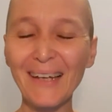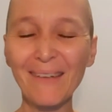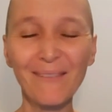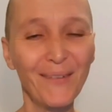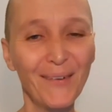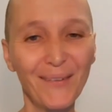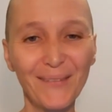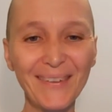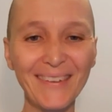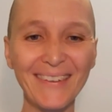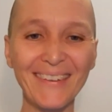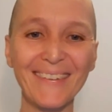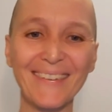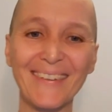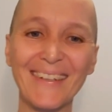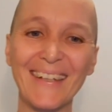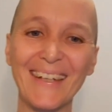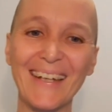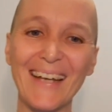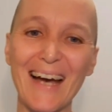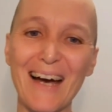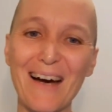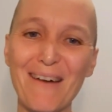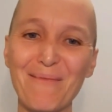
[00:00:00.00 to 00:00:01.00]
I'm always
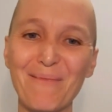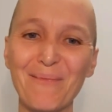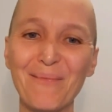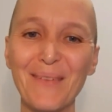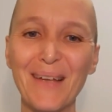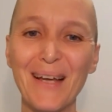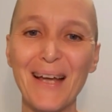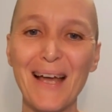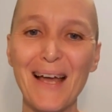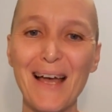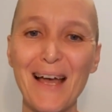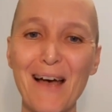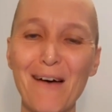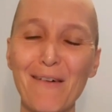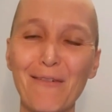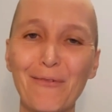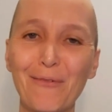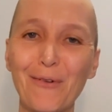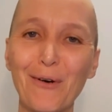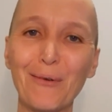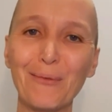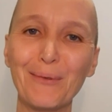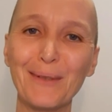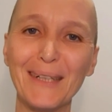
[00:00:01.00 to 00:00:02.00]
looking
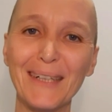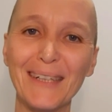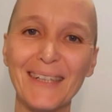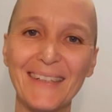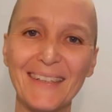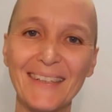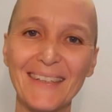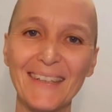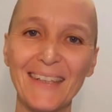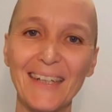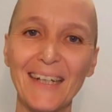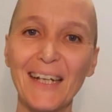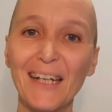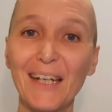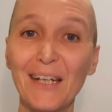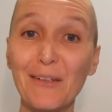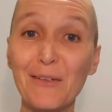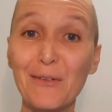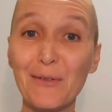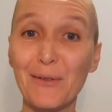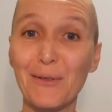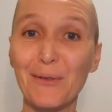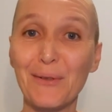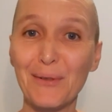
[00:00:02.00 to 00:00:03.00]
forward
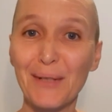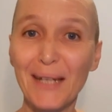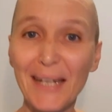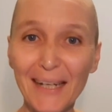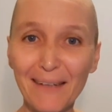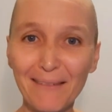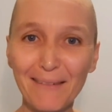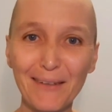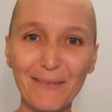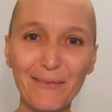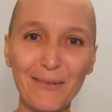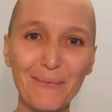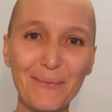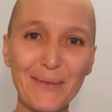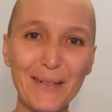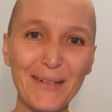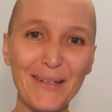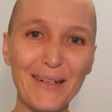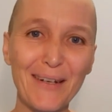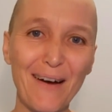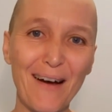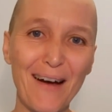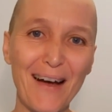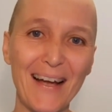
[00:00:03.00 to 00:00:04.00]
to hearing from
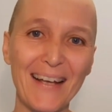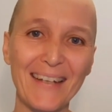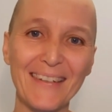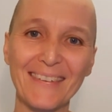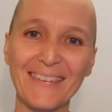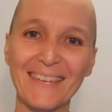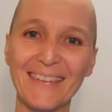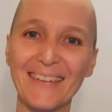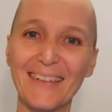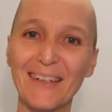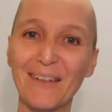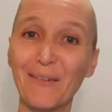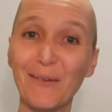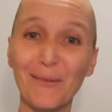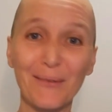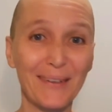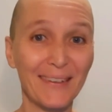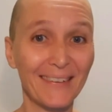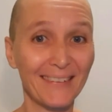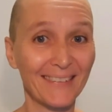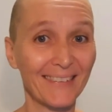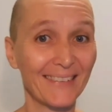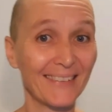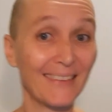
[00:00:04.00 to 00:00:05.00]
you guys, and
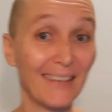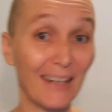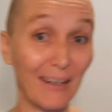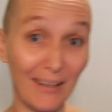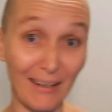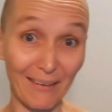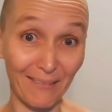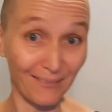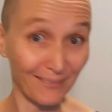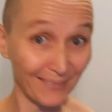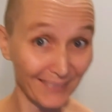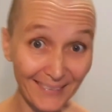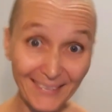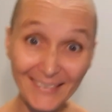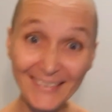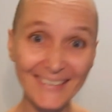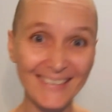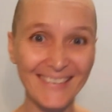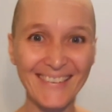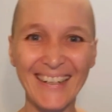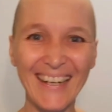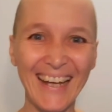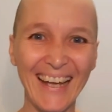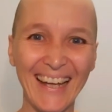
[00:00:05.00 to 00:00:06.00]
I will
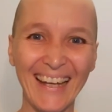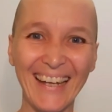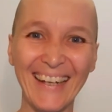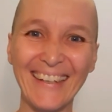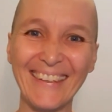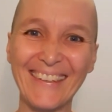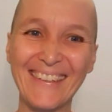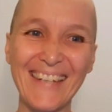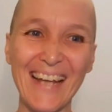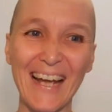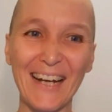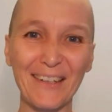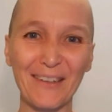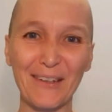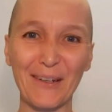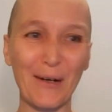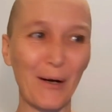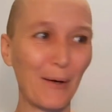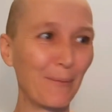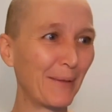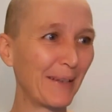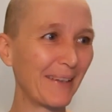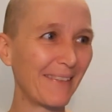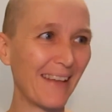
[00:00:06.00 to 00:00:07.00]
check the
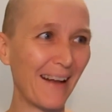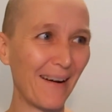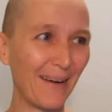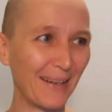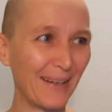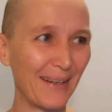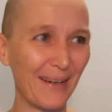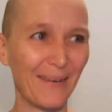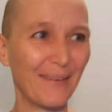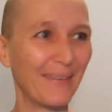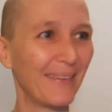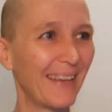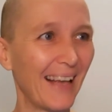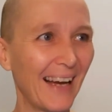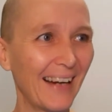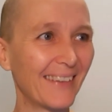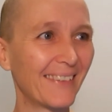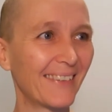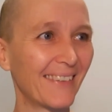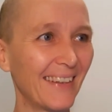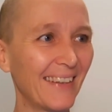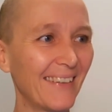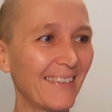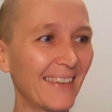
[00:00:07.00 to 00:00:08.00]
comments now. I don't
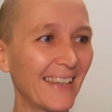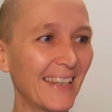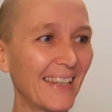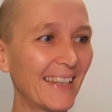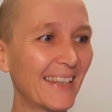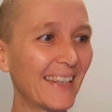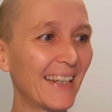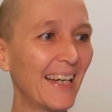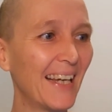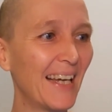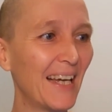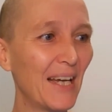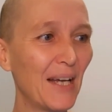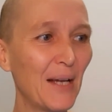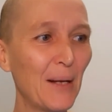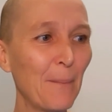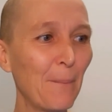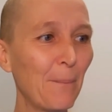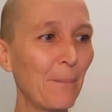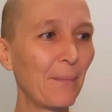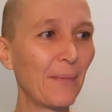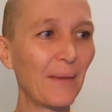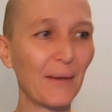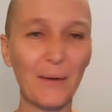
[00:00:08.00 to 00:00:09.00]
actually think
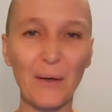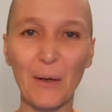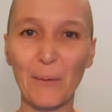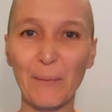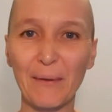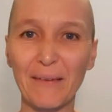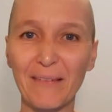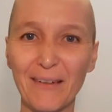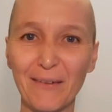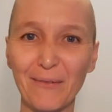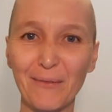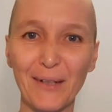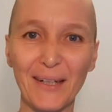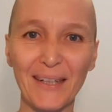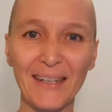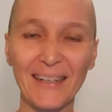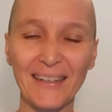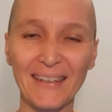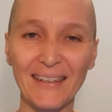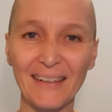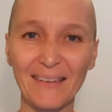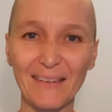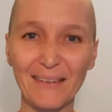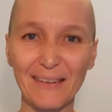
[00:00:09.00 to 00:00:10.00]
the comments are
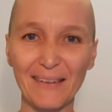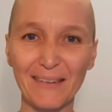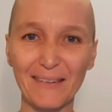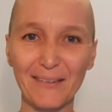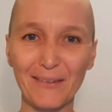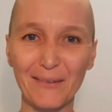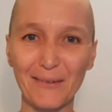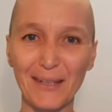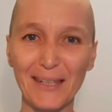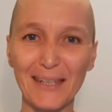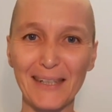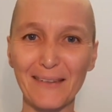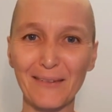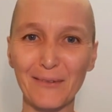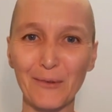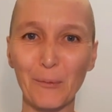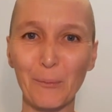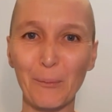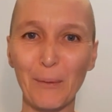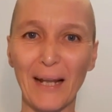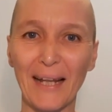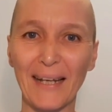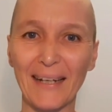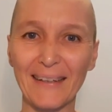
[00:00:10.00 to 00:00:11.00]
working. The screen is all
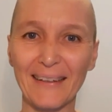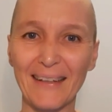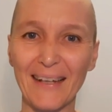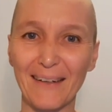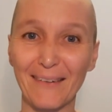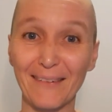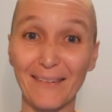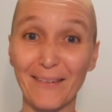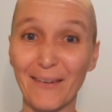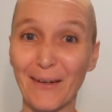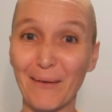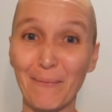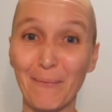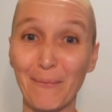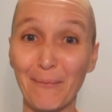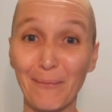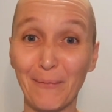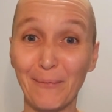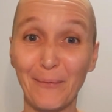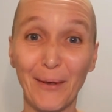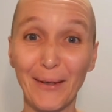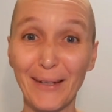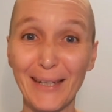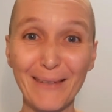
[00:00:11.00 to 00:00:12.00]
blanked out, so I'm
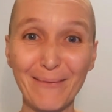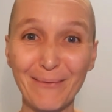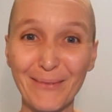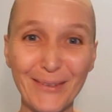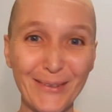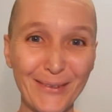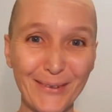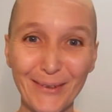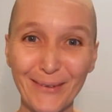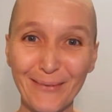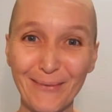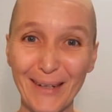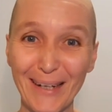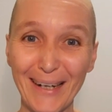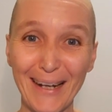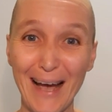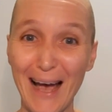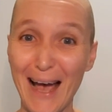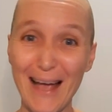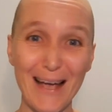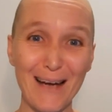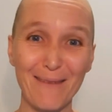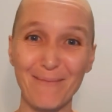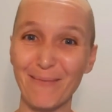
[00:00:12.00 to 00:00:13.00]
not even sure whether
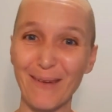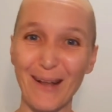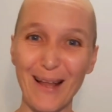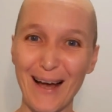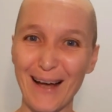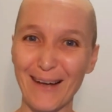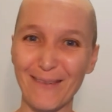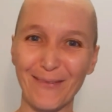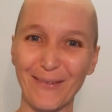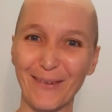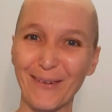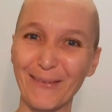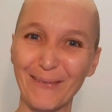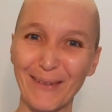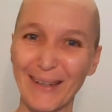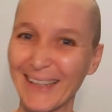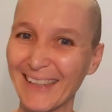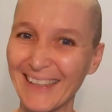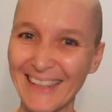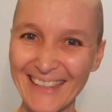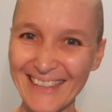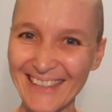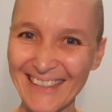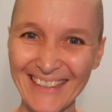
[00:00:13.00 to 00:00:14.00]
I am live or
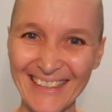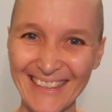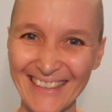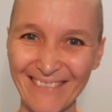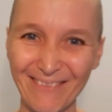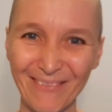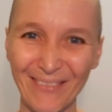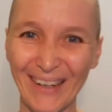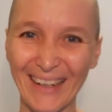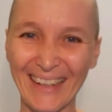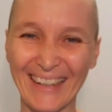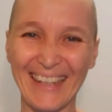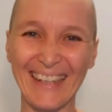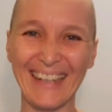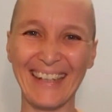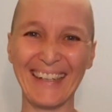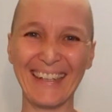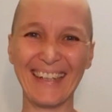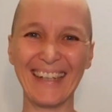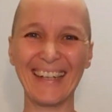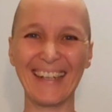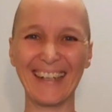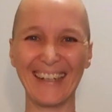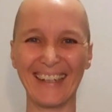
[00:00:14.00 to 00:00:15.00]
whether this isn't
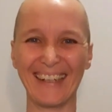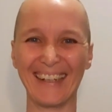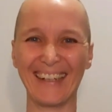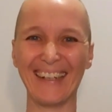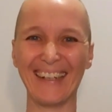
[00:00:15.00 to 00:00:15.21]
working.